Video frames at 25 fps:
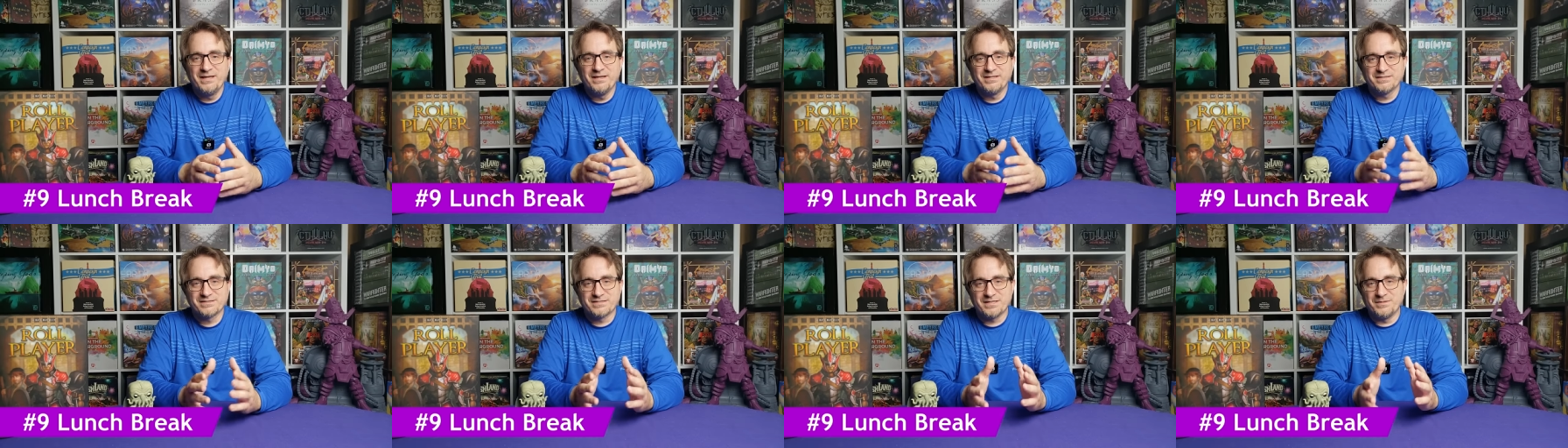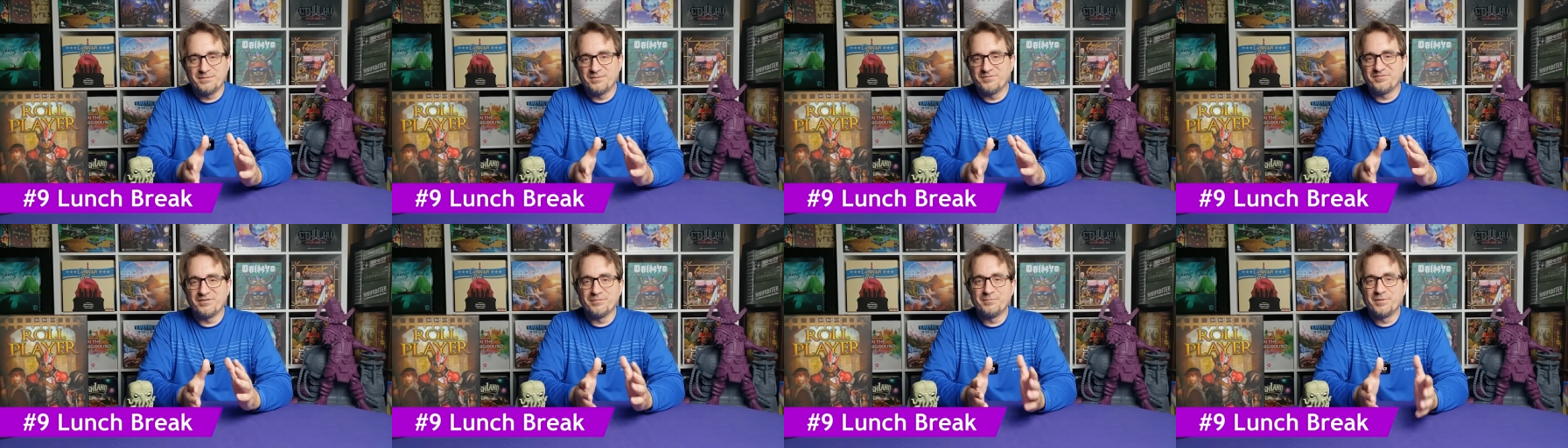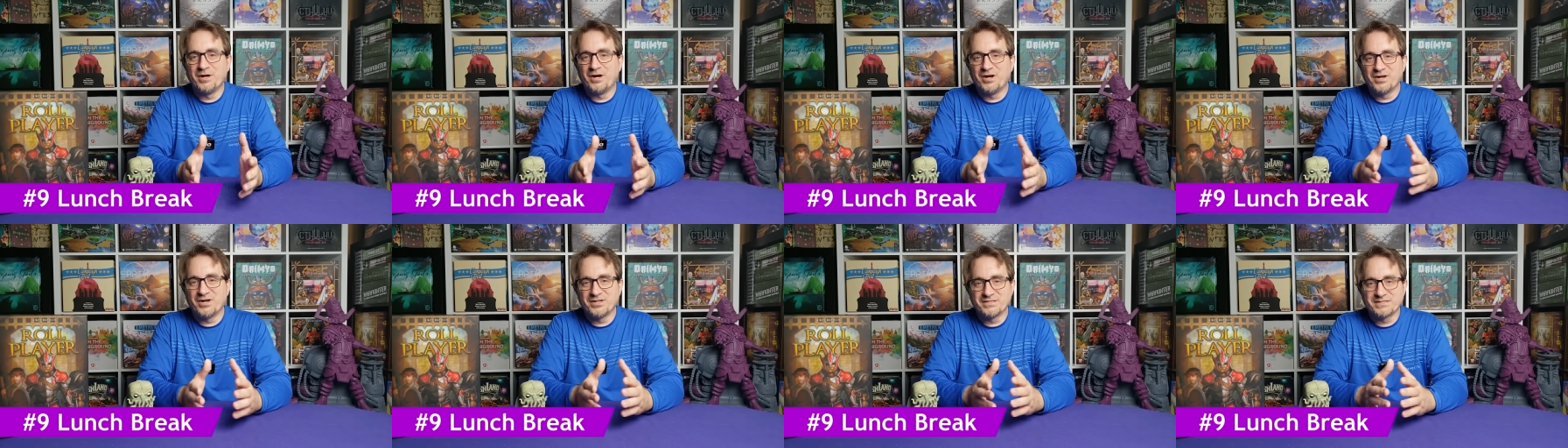some of them
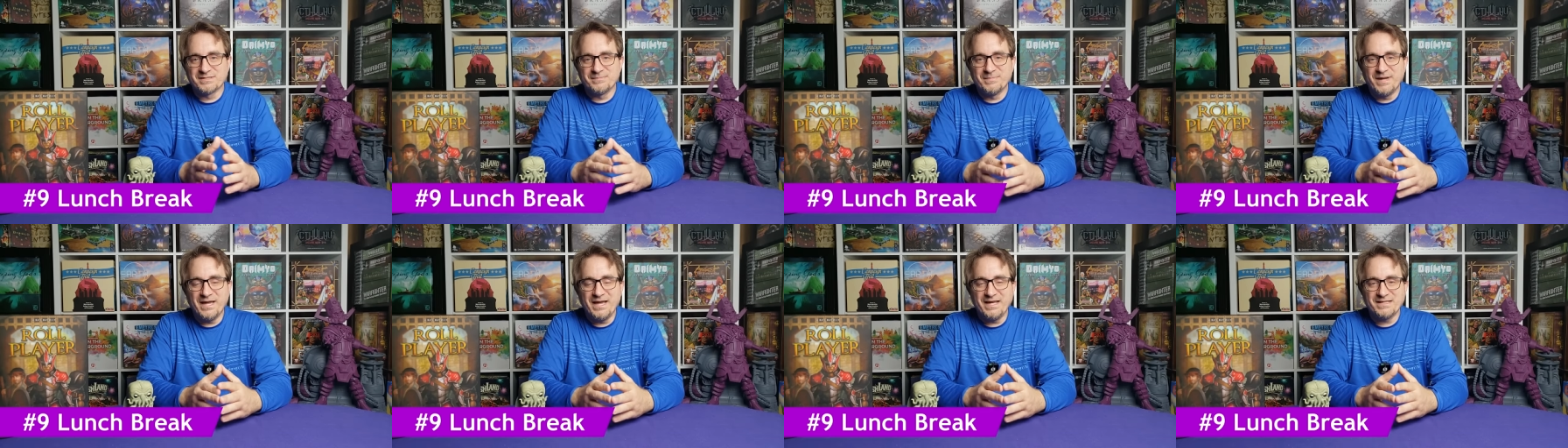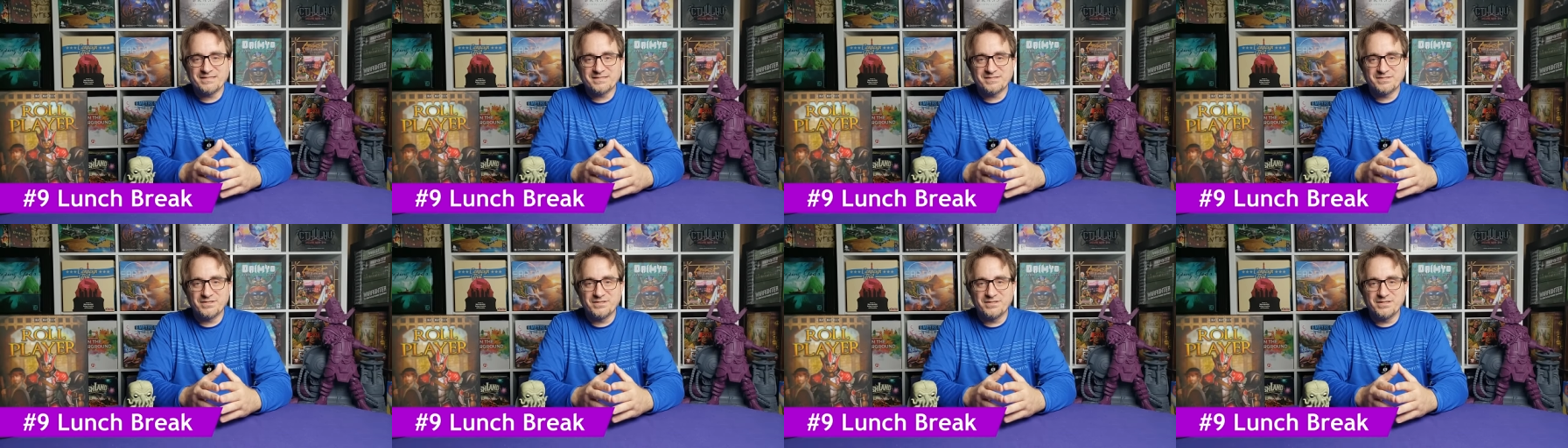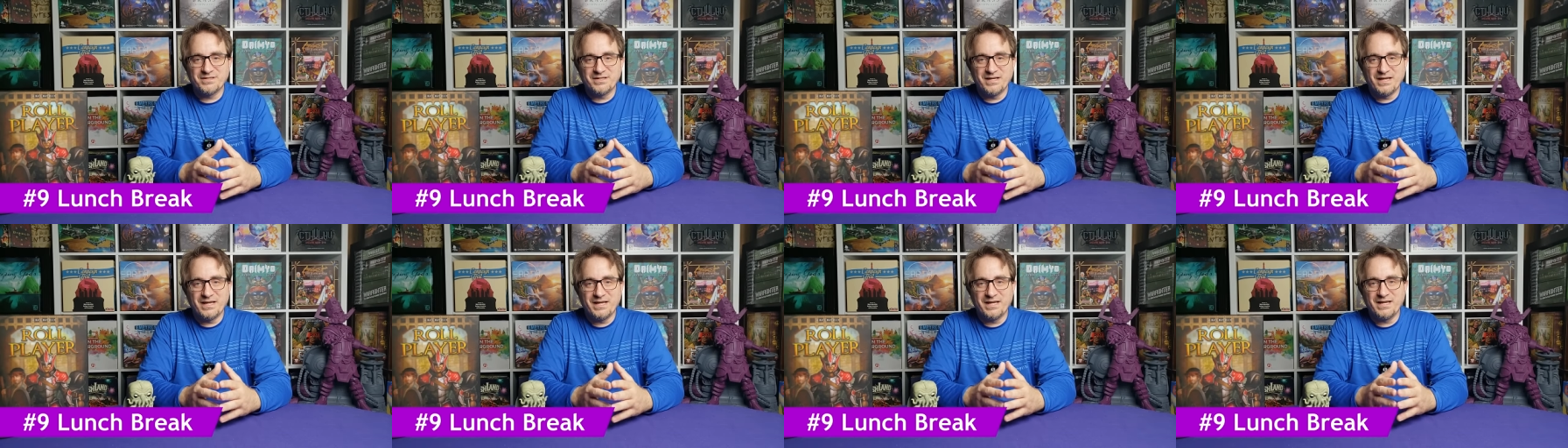hard to
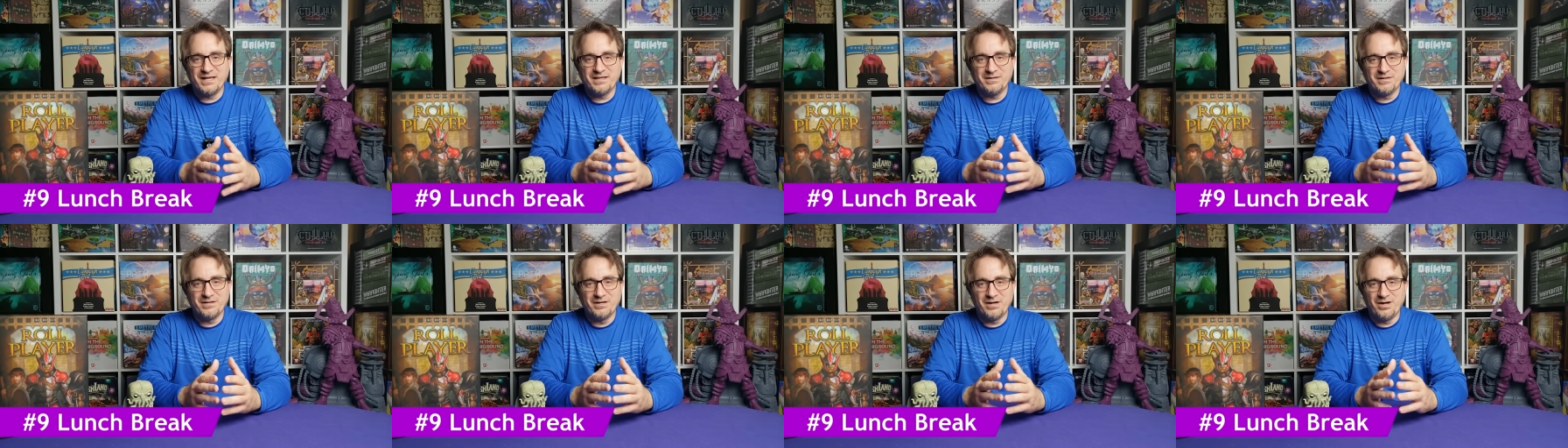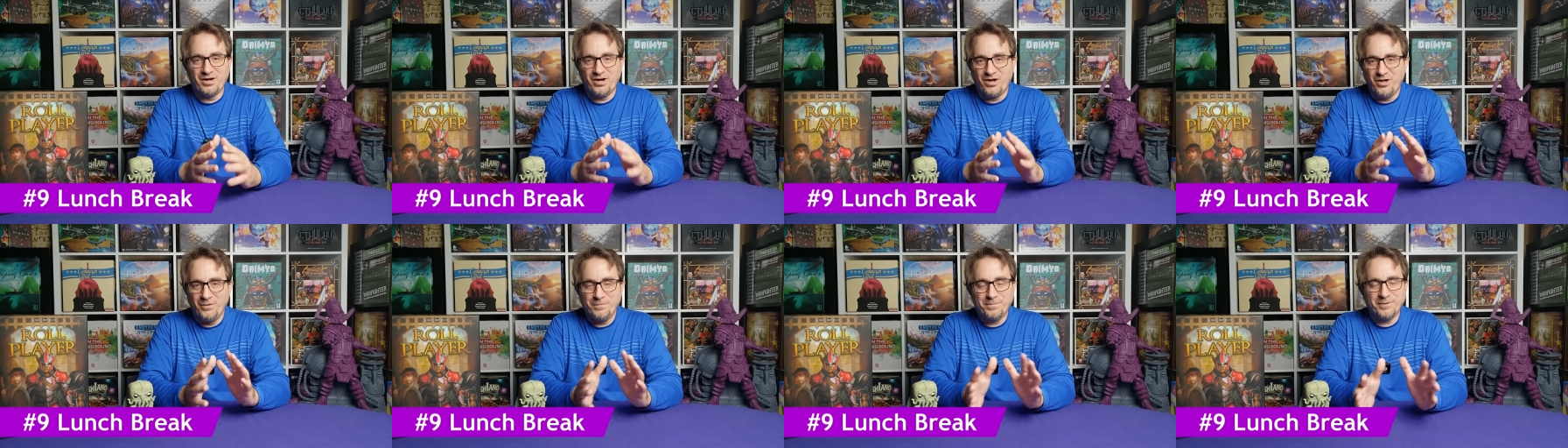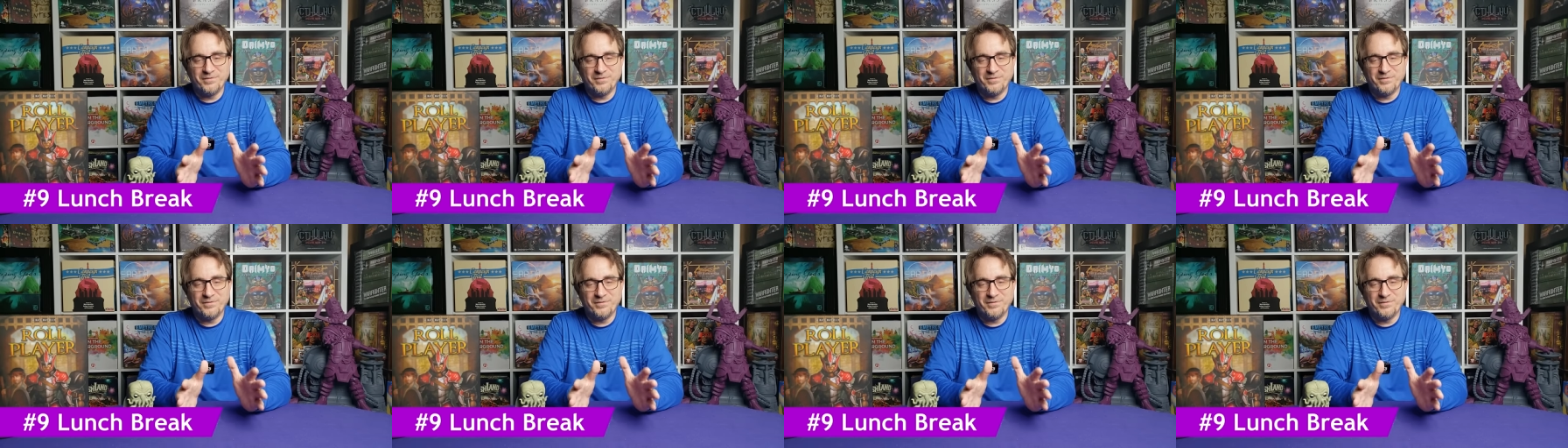master, and all